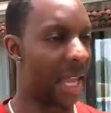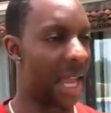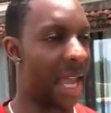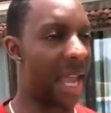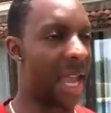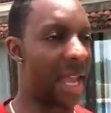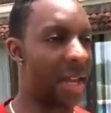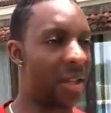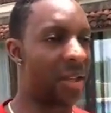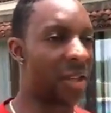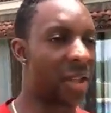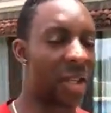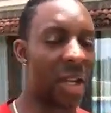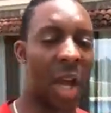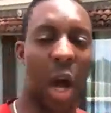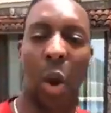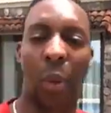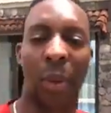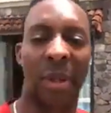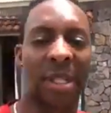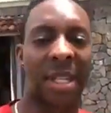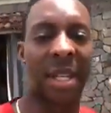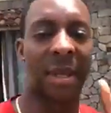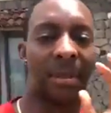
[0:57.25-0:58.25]
And you can
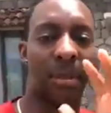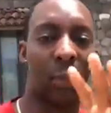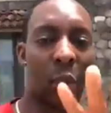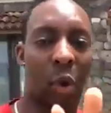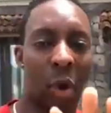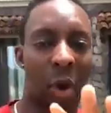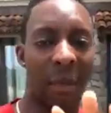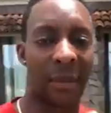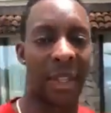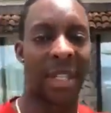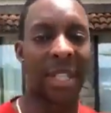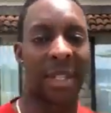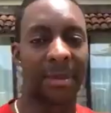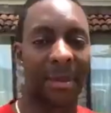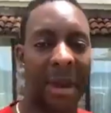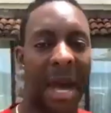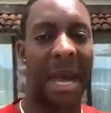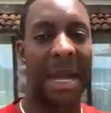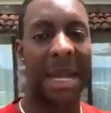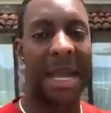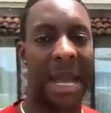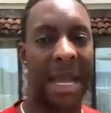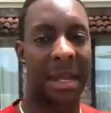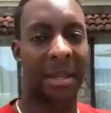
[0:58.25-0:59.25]
always get more of these
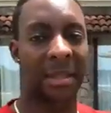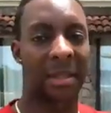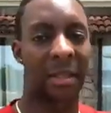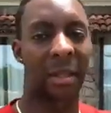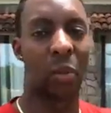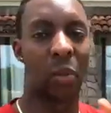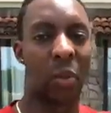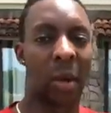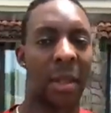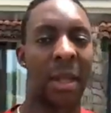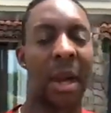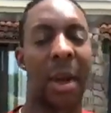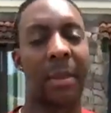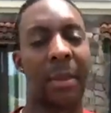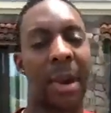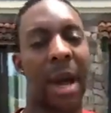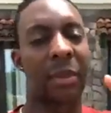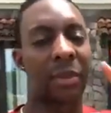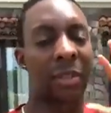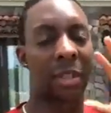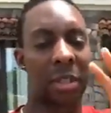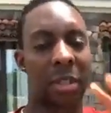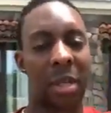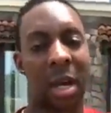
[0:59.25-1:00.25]
mind hacks, the one I'm
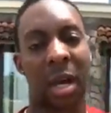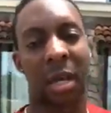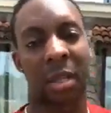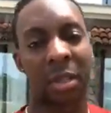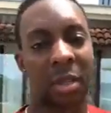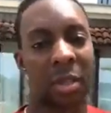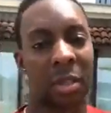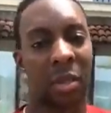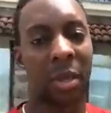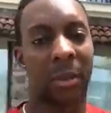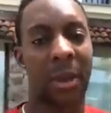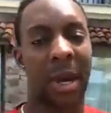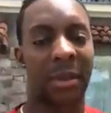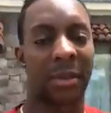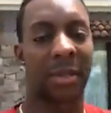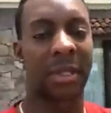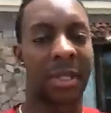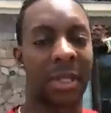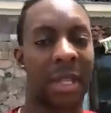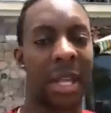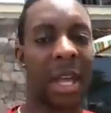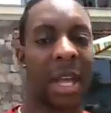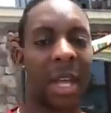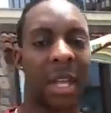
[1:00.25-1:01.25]
about to talk to you about
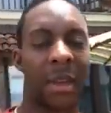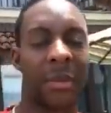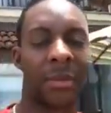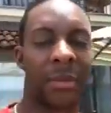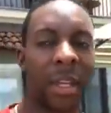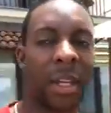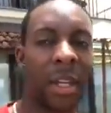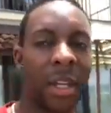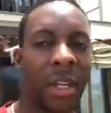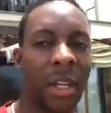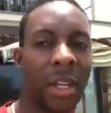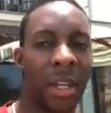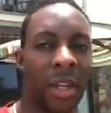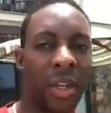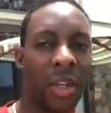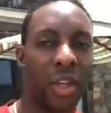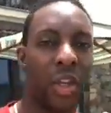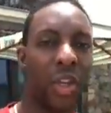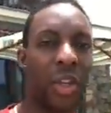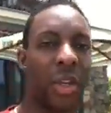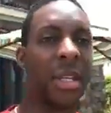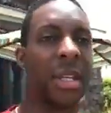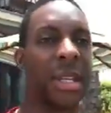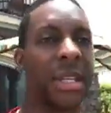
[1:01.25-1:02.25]
today.
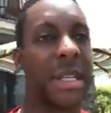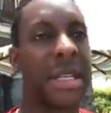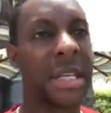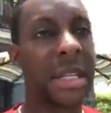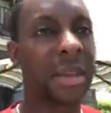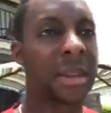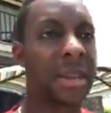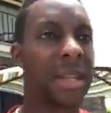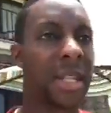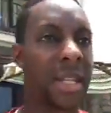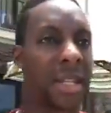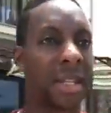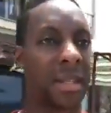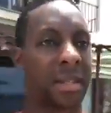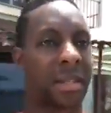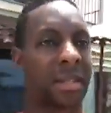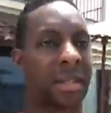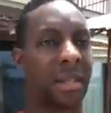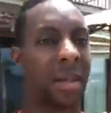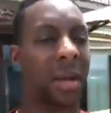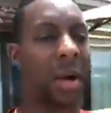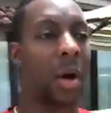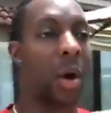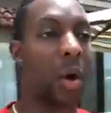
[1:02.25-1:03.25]
You can get
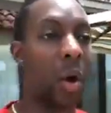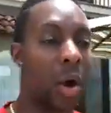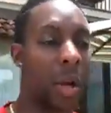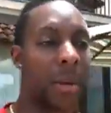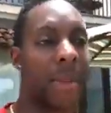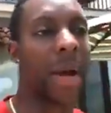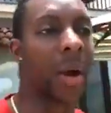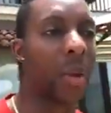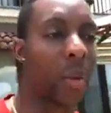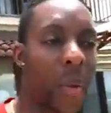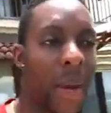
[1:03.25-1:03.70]
this on my